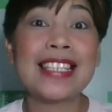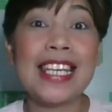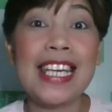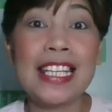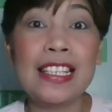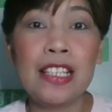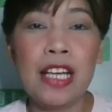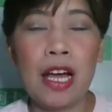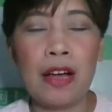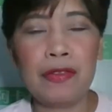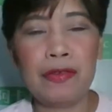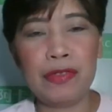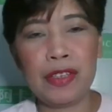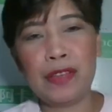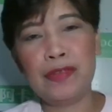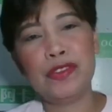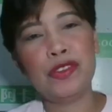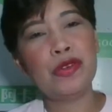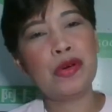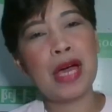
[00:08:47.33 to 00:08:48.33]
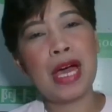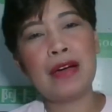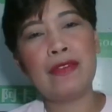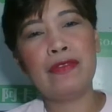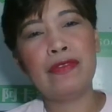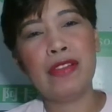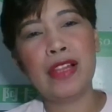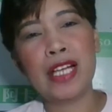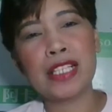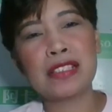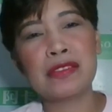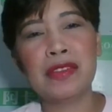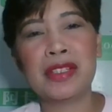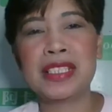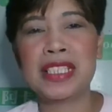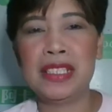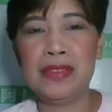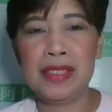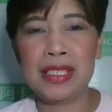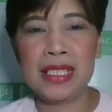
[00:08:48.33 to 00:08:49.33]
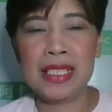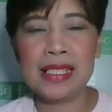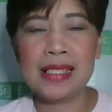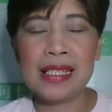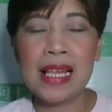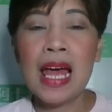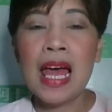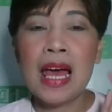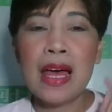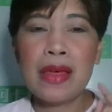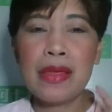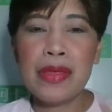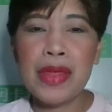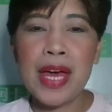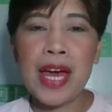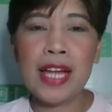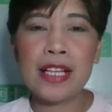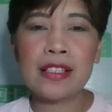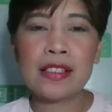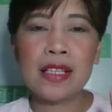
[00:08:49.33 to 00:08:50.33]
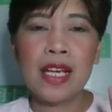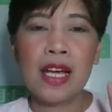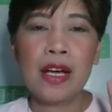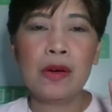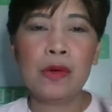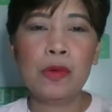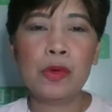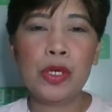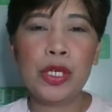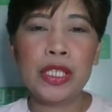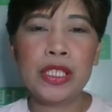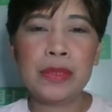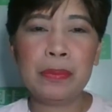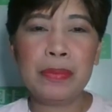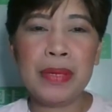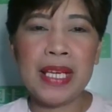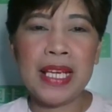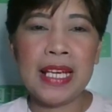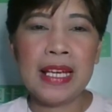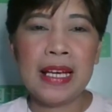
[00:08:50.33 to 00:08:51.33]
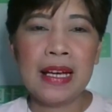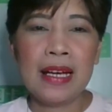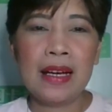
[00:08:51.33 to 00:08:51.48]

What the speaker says: enough if you have lots of activities that would be